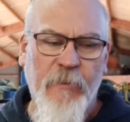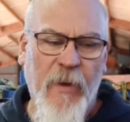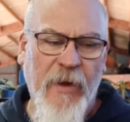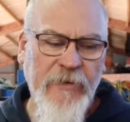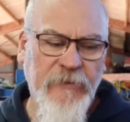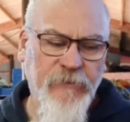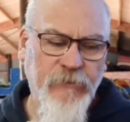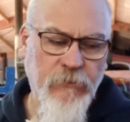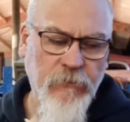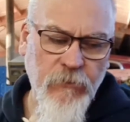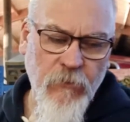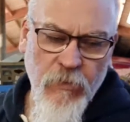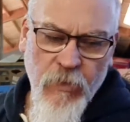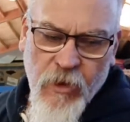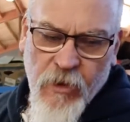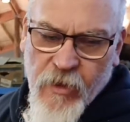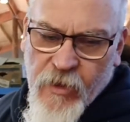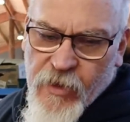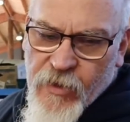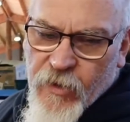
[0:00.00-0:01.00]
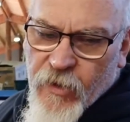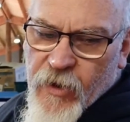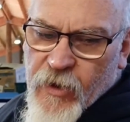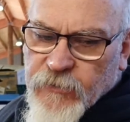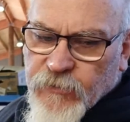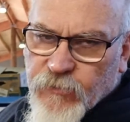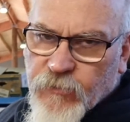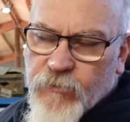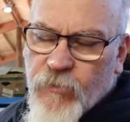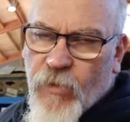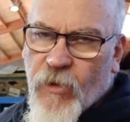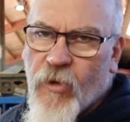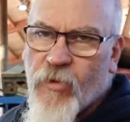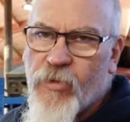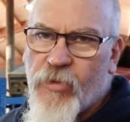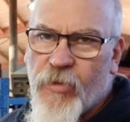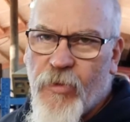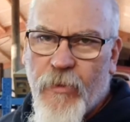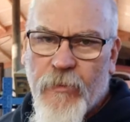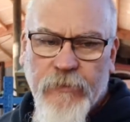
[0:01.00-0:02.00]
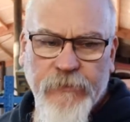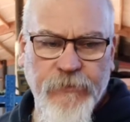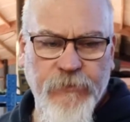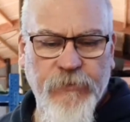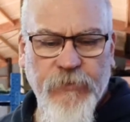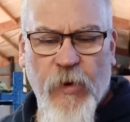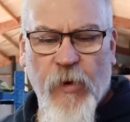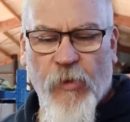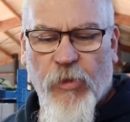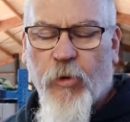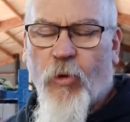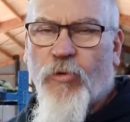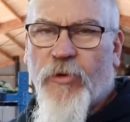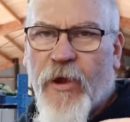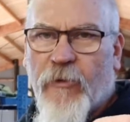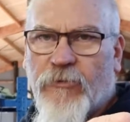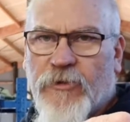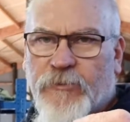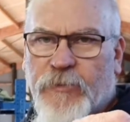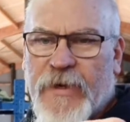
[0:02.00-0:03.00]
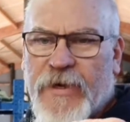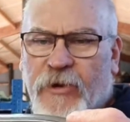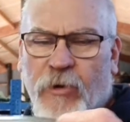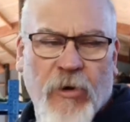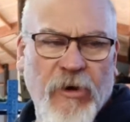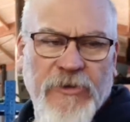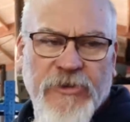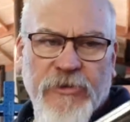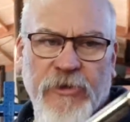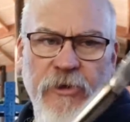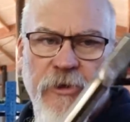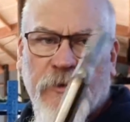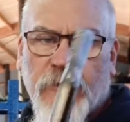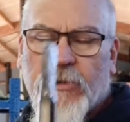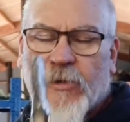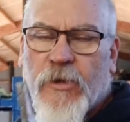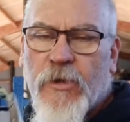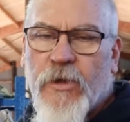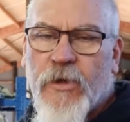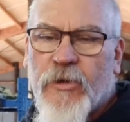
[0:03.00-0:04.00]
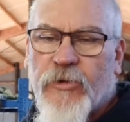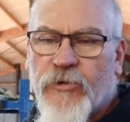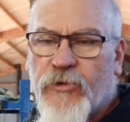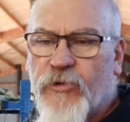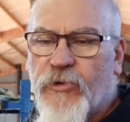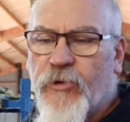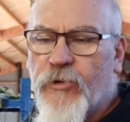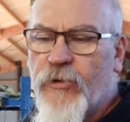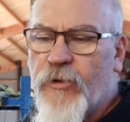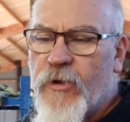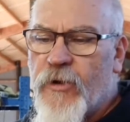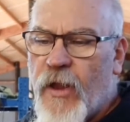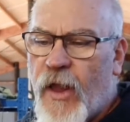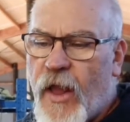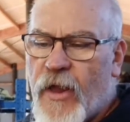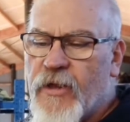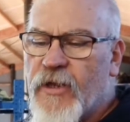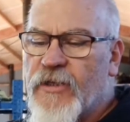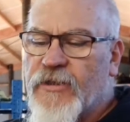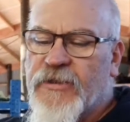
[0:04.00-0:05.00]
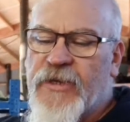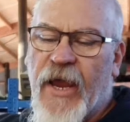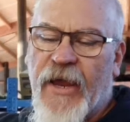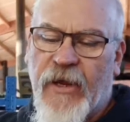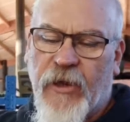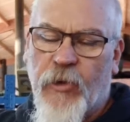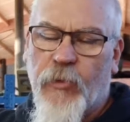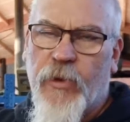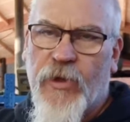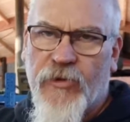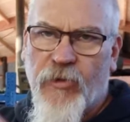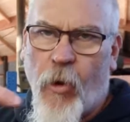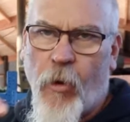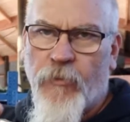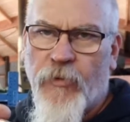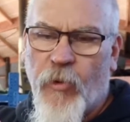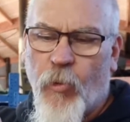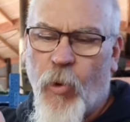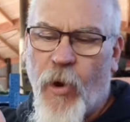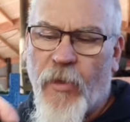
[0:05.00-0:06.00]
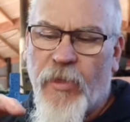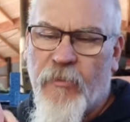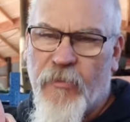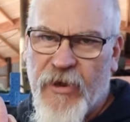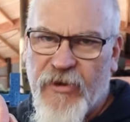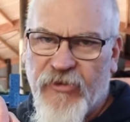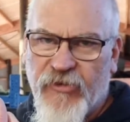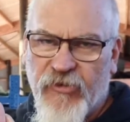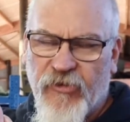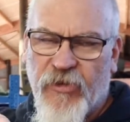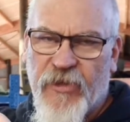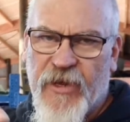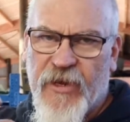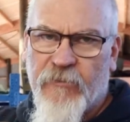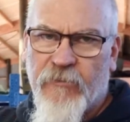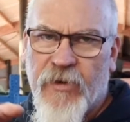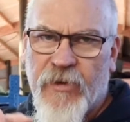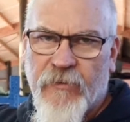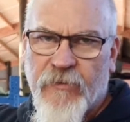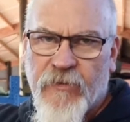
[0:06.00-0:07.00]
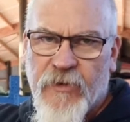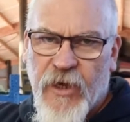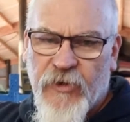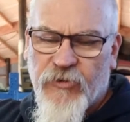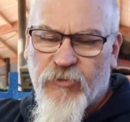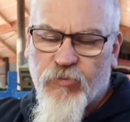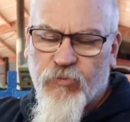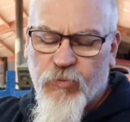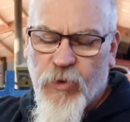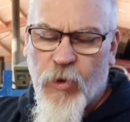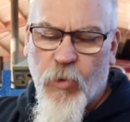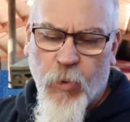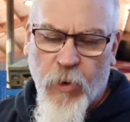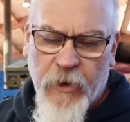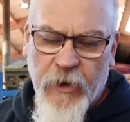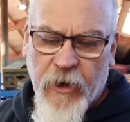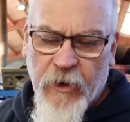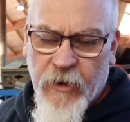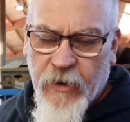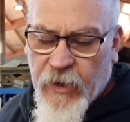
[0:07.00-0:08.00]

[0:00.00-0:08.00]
but I thought that would be nicer to do. It's taken a little bit of time to weld the pieces on the end, but it'll work.